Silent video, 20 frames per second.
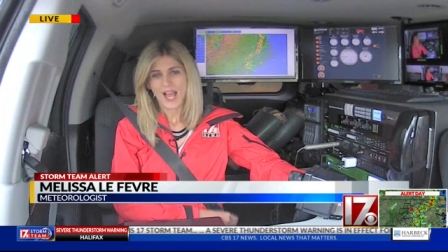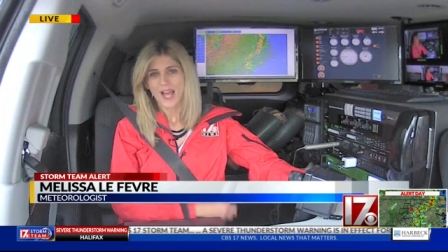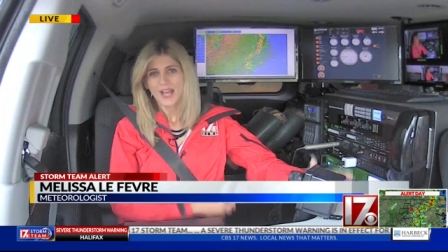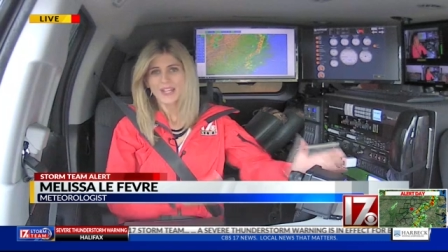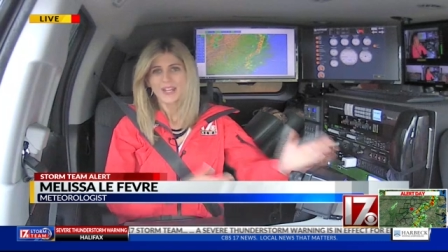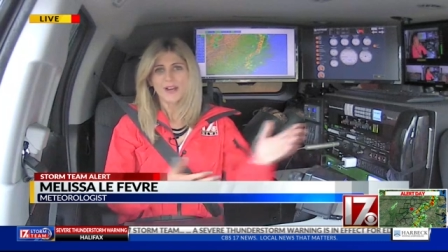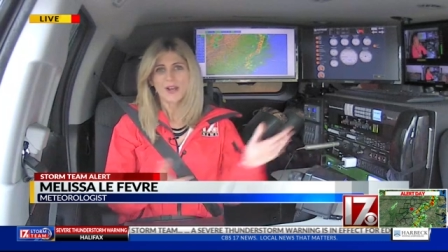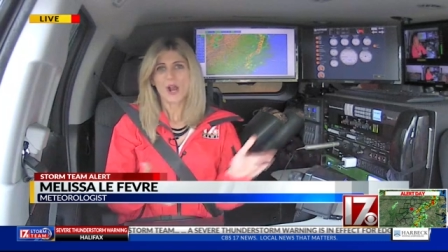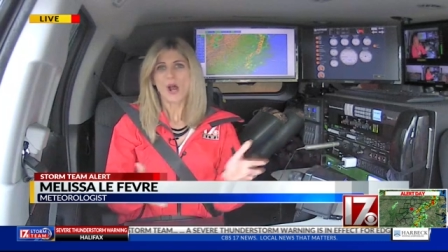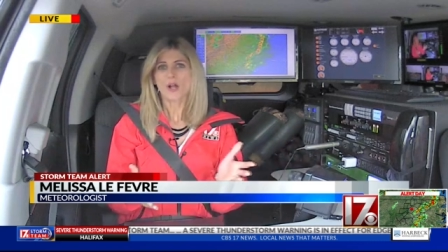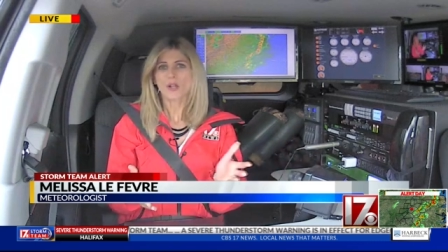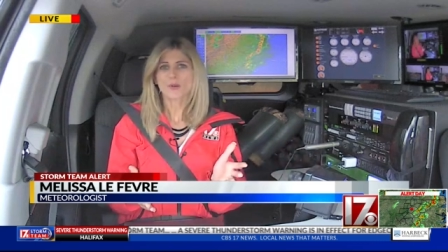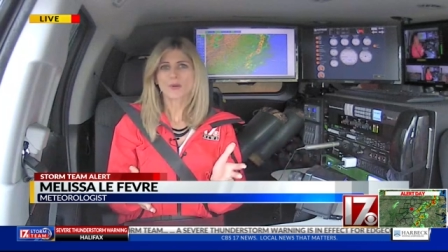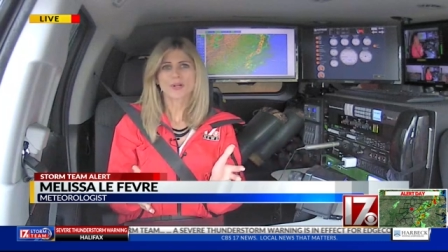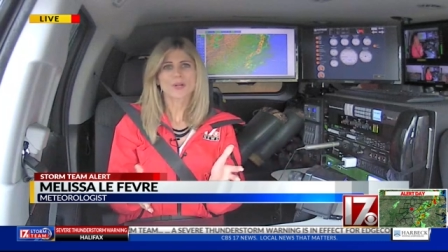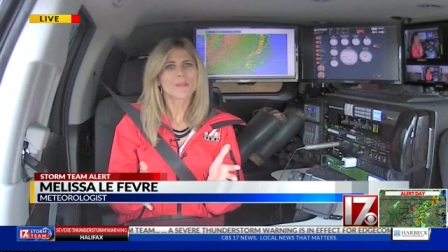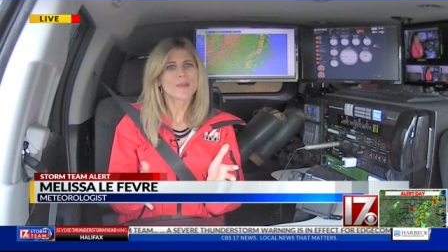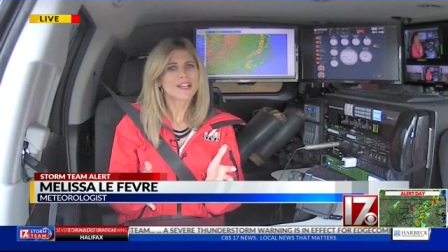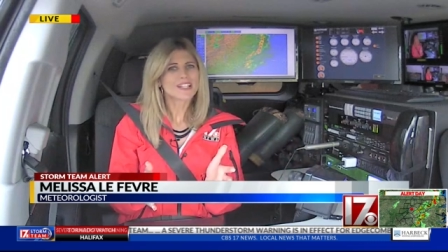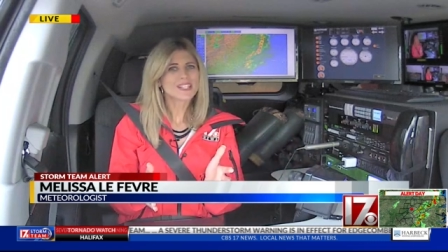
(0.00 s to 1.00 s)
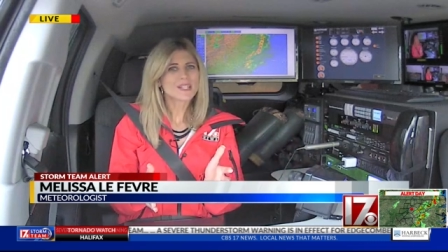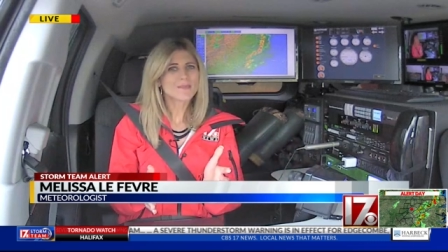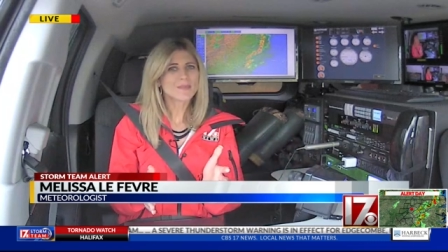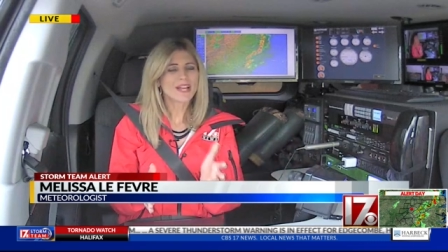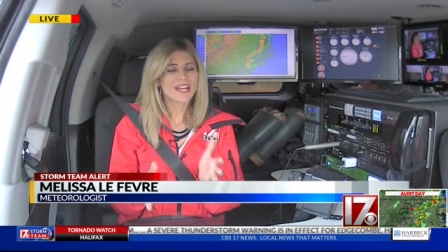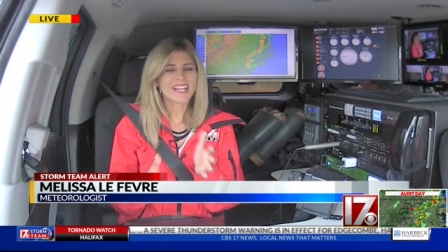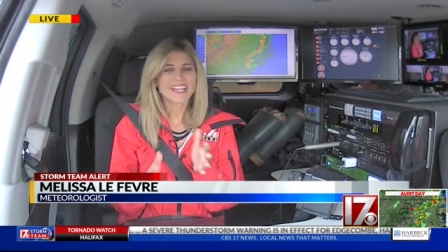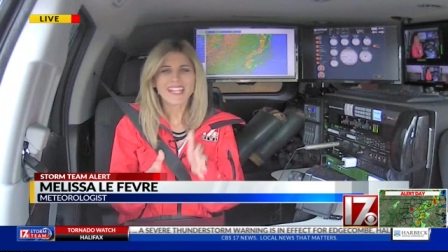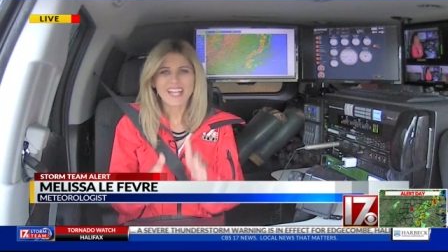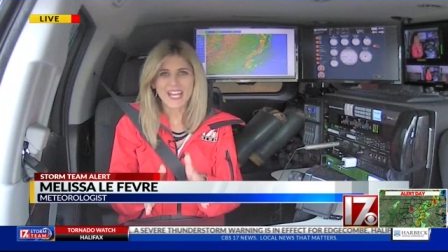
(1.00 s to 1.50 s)
Now, Colorado may seem
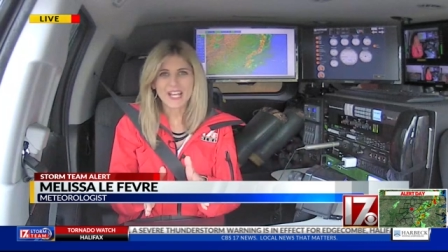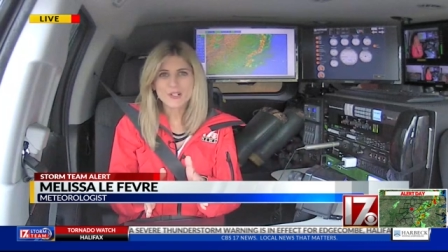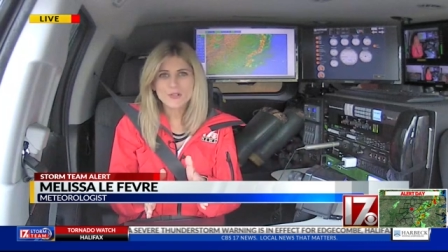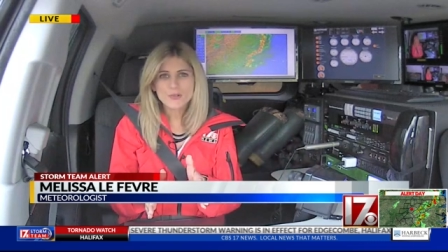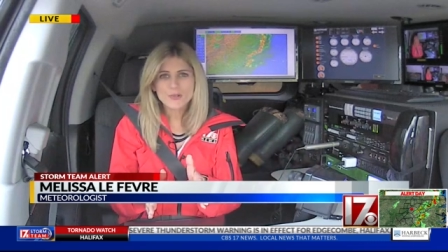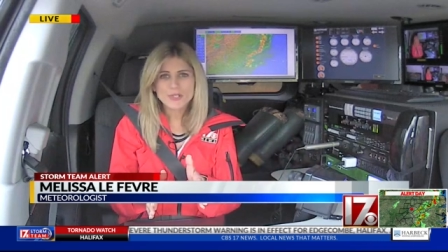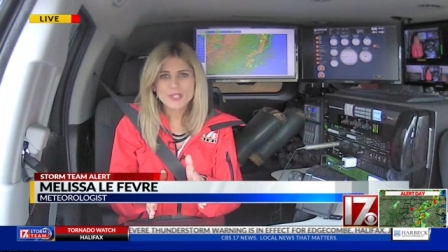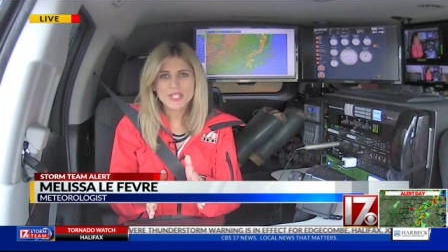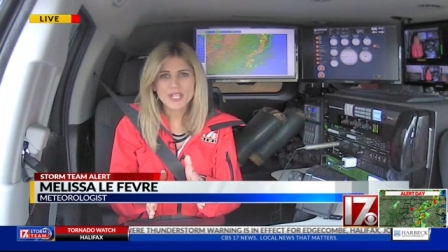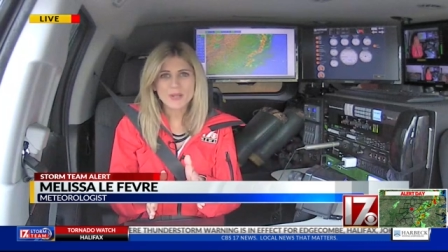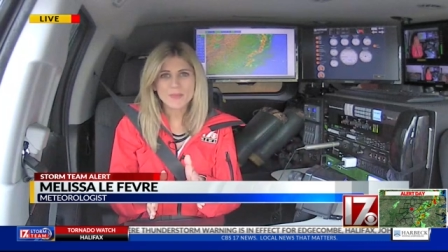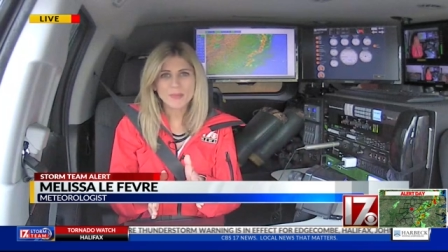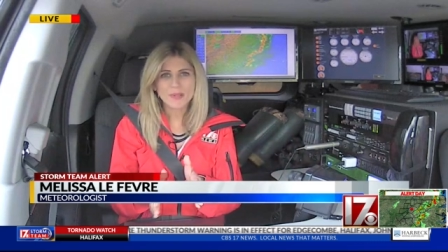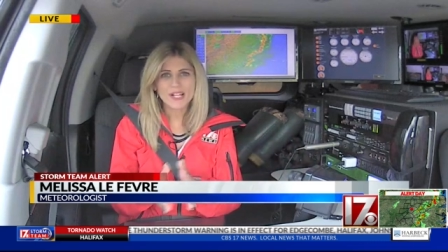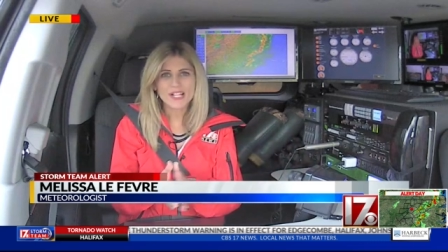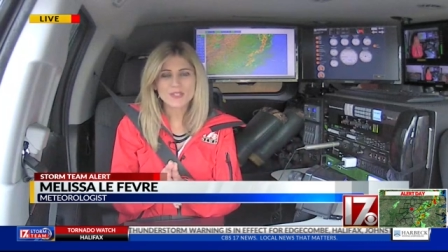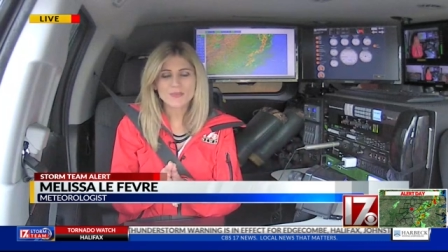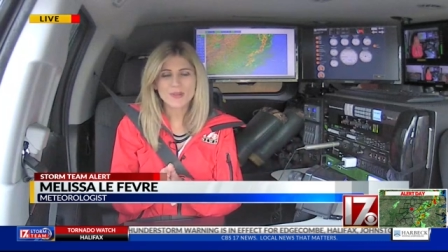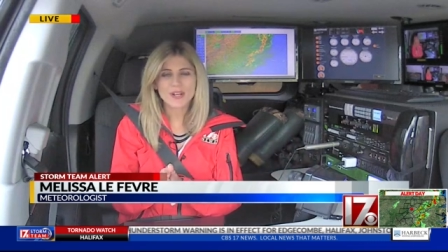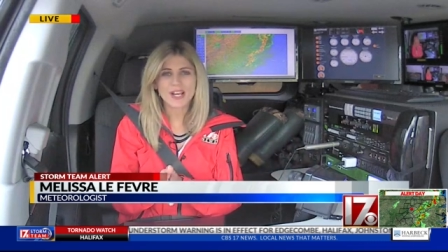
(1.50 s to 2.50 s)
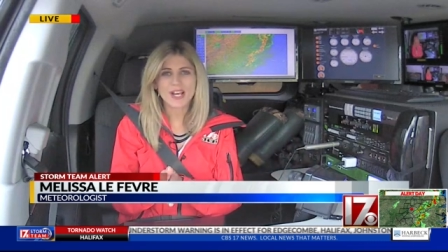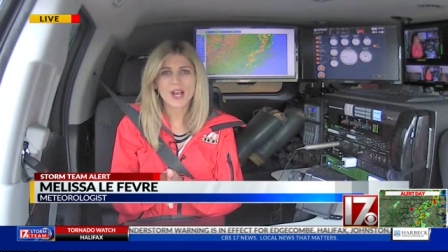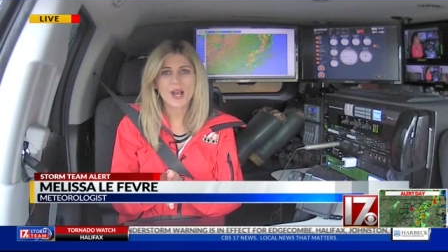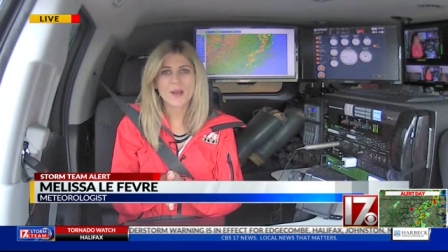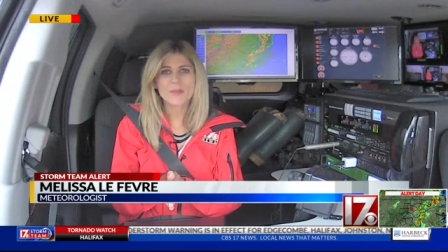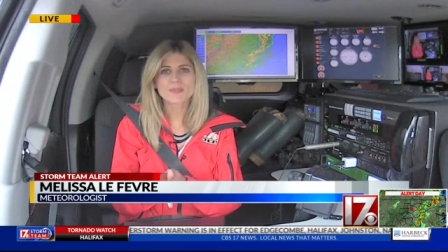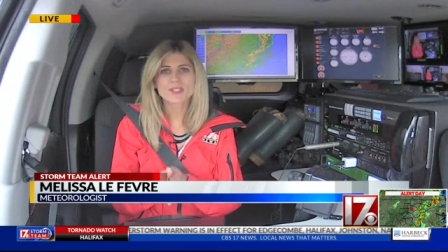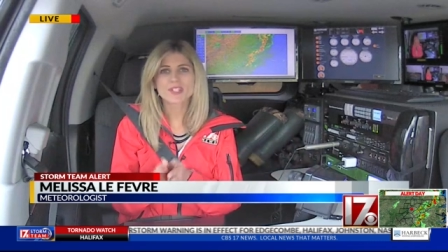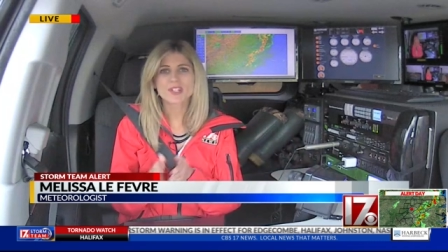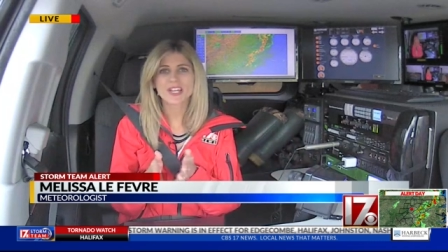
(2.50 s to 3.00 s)
like an interesting place when it
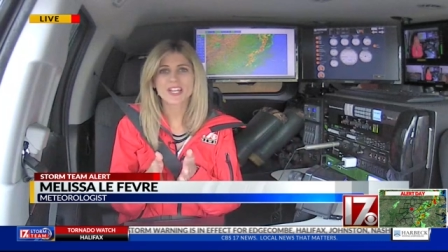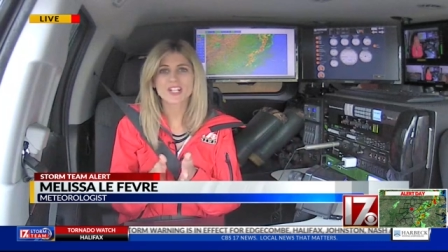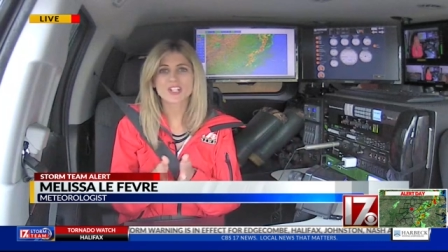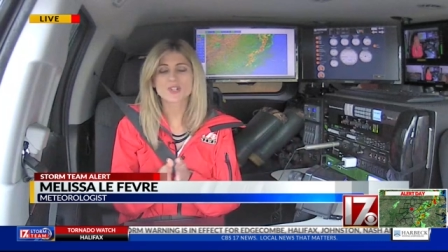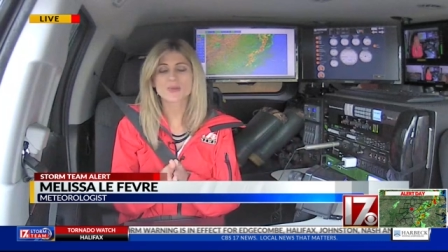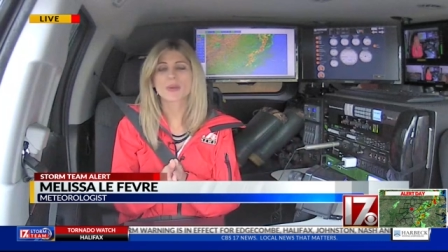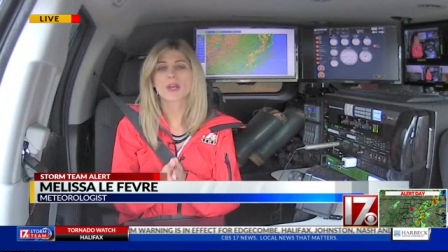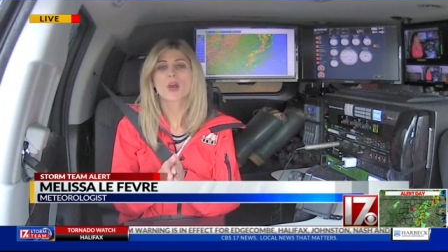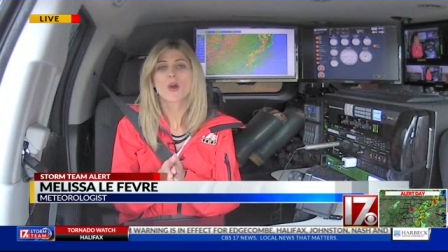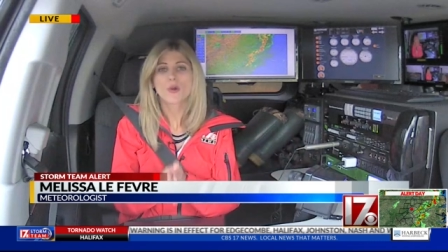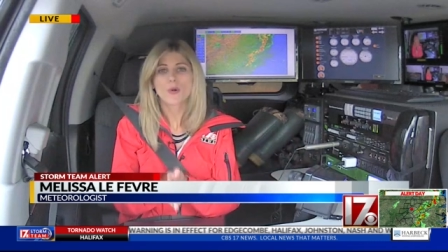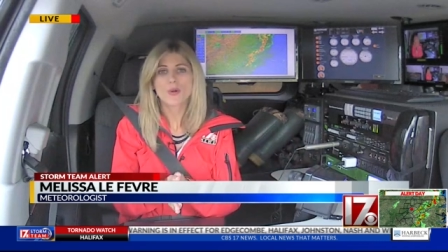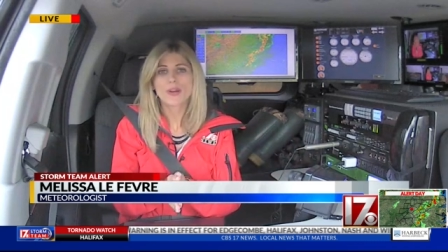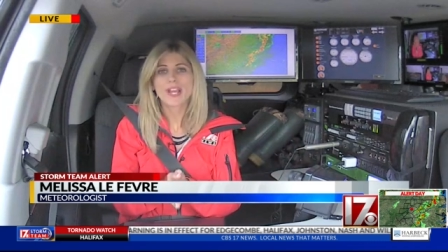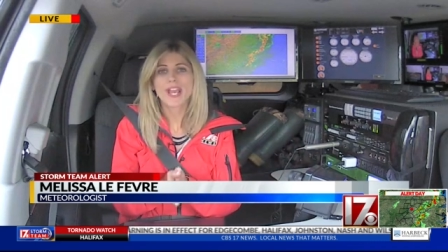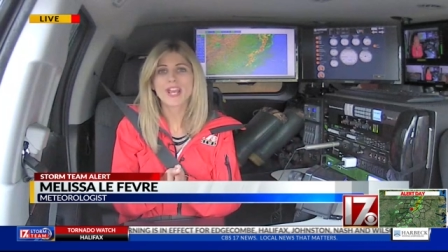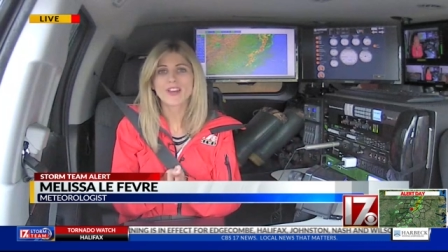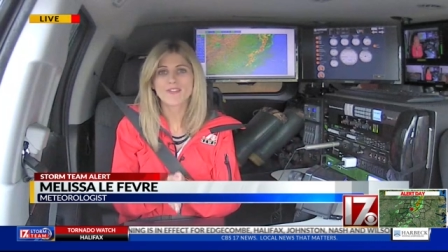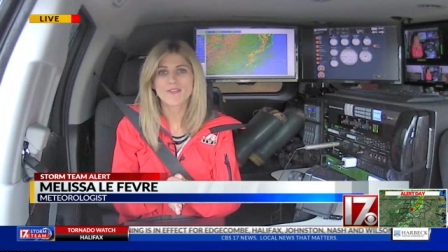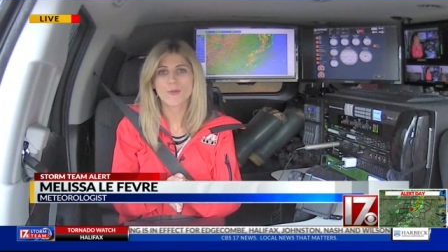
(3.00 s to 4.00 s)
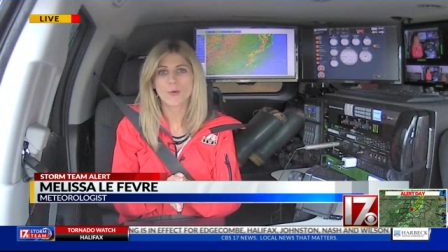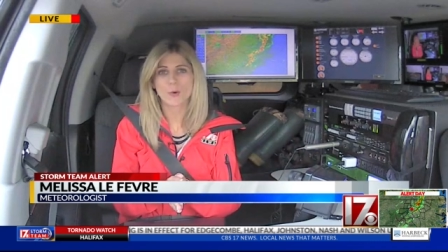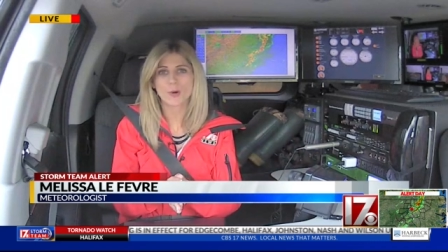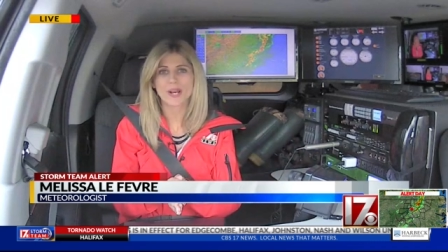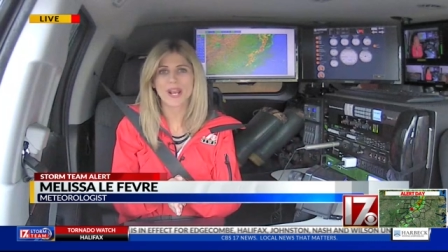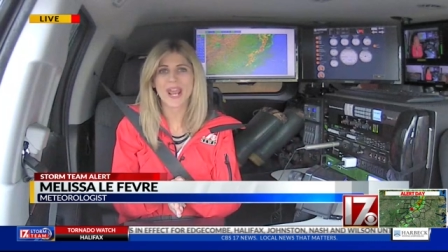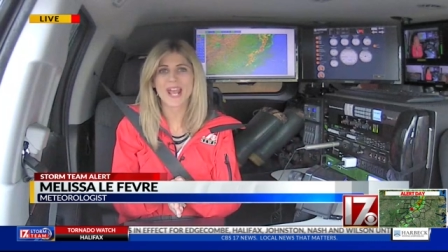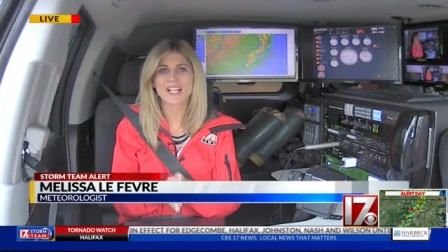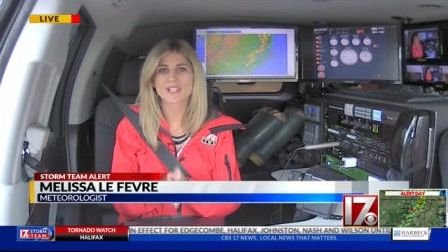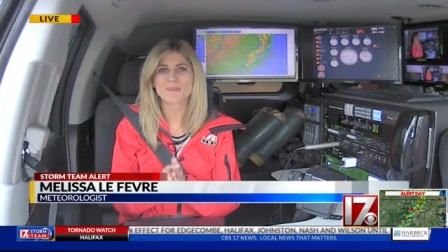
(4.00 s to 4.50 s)
comes to issuing hurricane
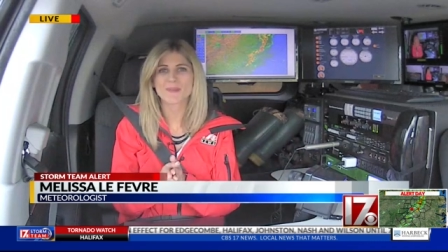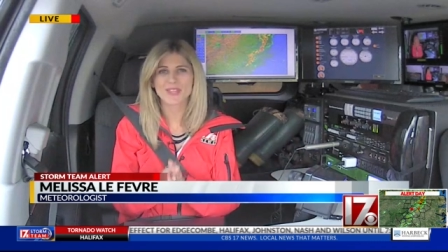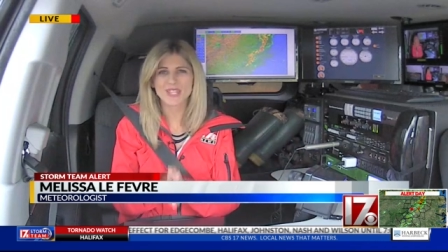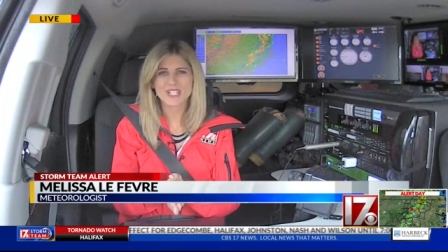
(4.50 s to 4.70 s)
forecasts, but